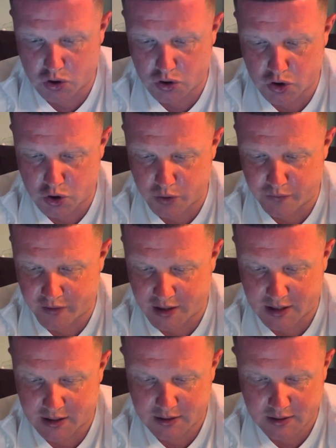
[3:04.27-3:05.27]
Too
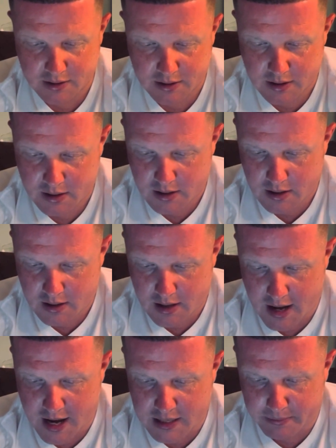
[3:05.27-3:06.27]
far.
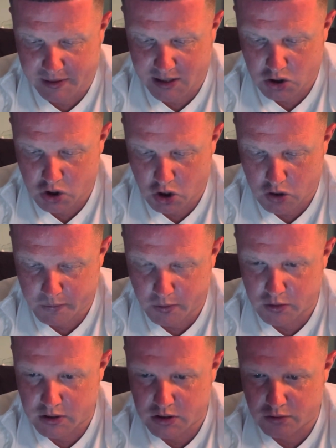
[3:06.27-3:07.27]
Eddie Blackshaw's put
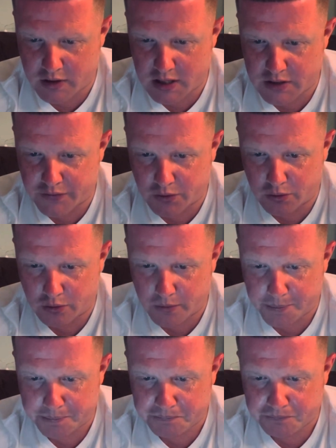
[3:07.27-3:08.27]
disgraceful.
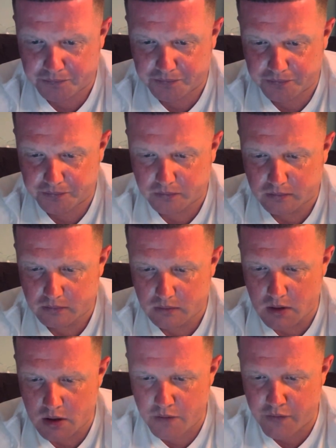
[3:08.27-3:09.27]

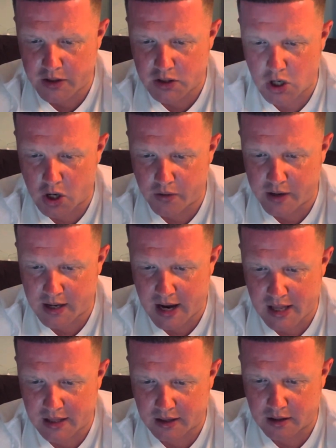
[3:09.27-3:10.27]
Victoria
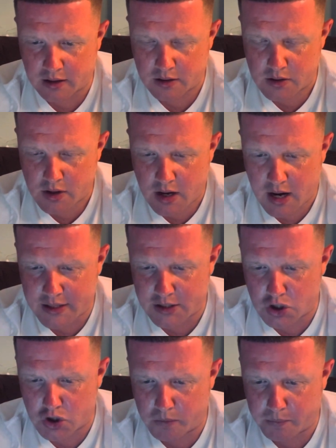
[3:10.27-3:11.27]
Gallagher, as it
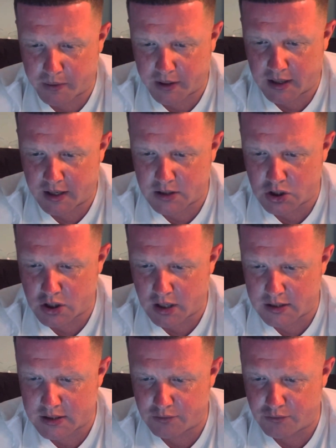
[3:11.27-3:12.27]
should be. He's a
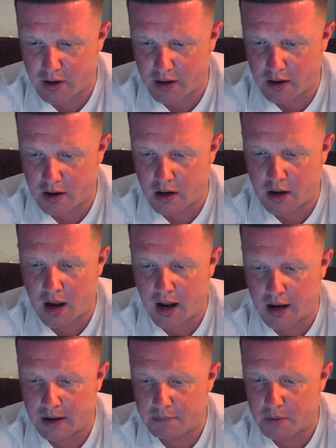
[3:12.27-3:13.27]
Chelsea red.
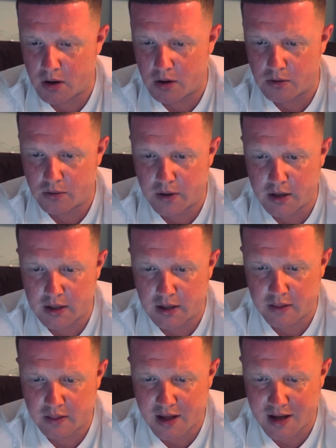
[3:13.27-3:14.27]
I am not
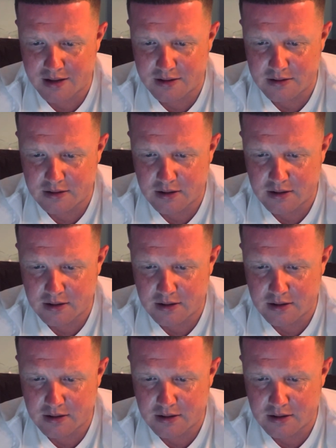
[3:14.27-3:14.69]
reading that.